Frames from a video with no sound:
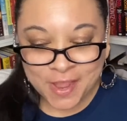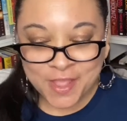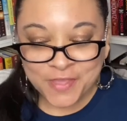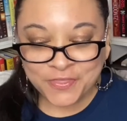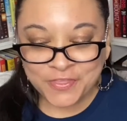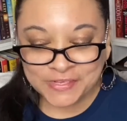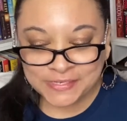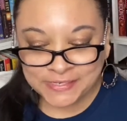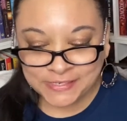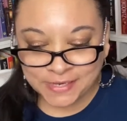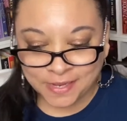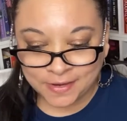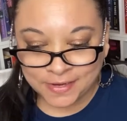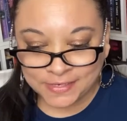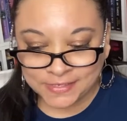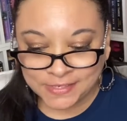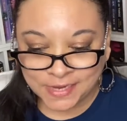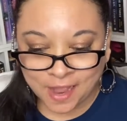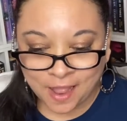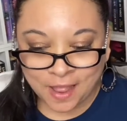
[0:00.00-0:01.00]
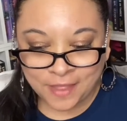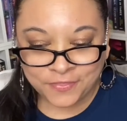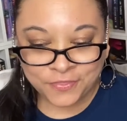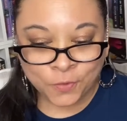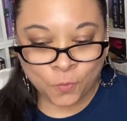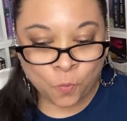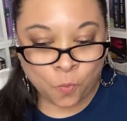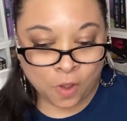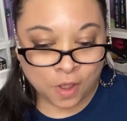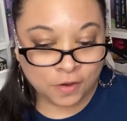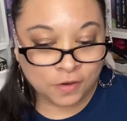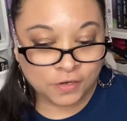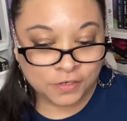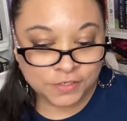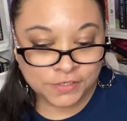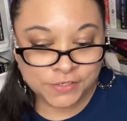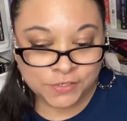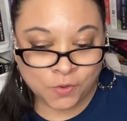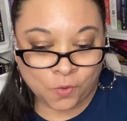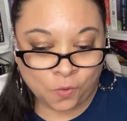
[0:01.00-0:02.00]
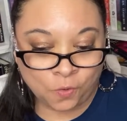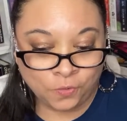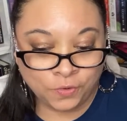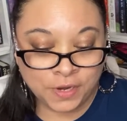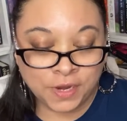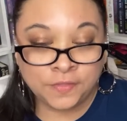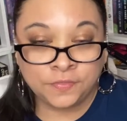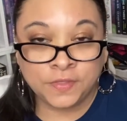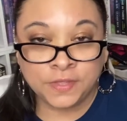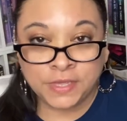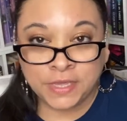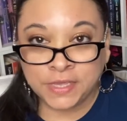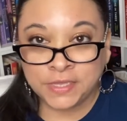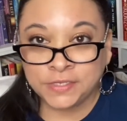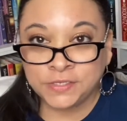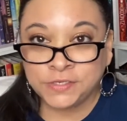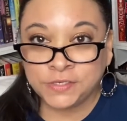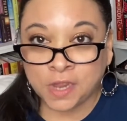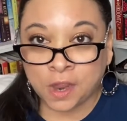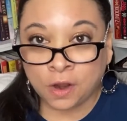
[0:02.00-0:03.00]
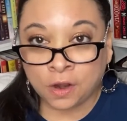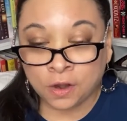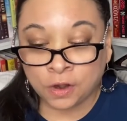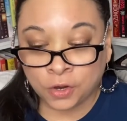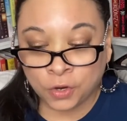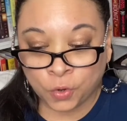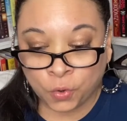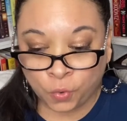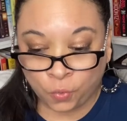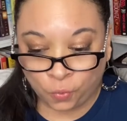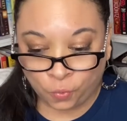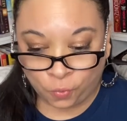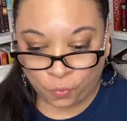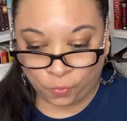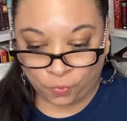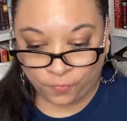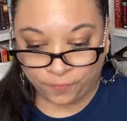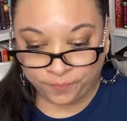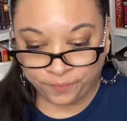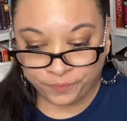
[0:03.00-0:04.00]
The sun is hot, the water is cold, and the kids are cool.